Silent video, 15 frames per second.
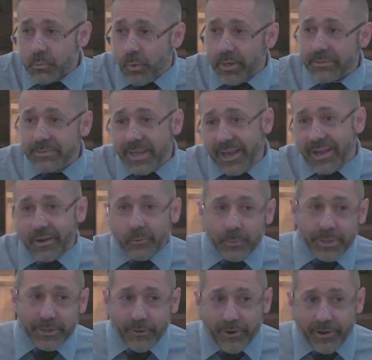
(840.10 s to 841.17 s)
part, yeah,
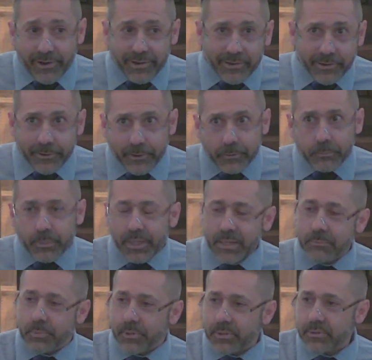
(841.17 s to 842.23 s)
we are good
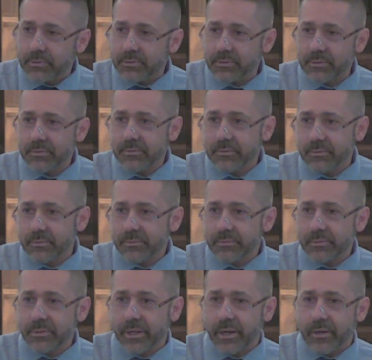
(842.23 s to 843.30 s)
people,
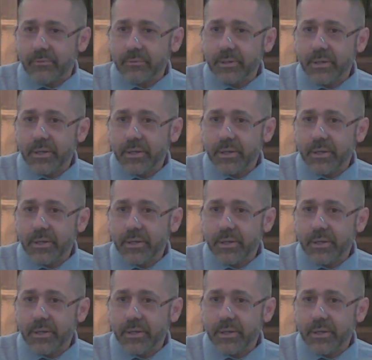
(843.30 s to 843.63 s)
you know.